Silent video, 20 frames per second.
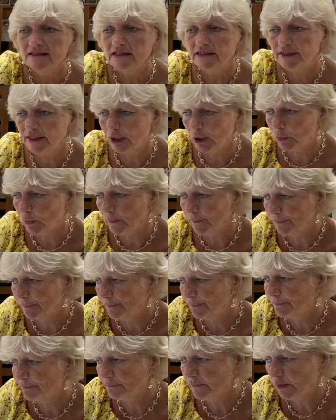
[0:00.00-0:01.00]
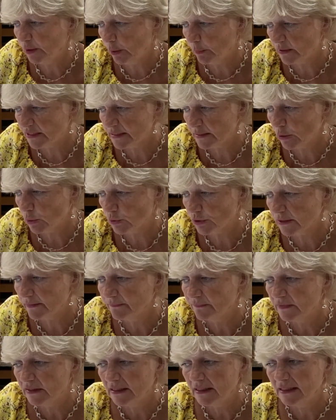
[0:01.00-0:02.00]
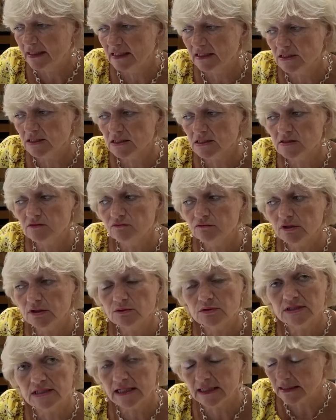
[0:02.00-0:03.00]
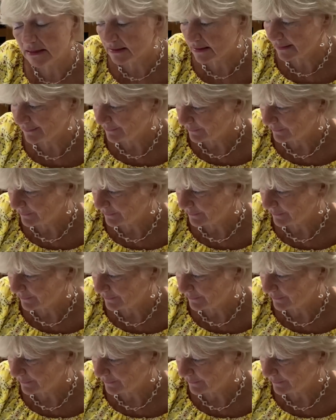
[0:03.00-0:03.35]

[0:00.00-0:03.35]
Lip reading: No, it's not. It doesn't rotate.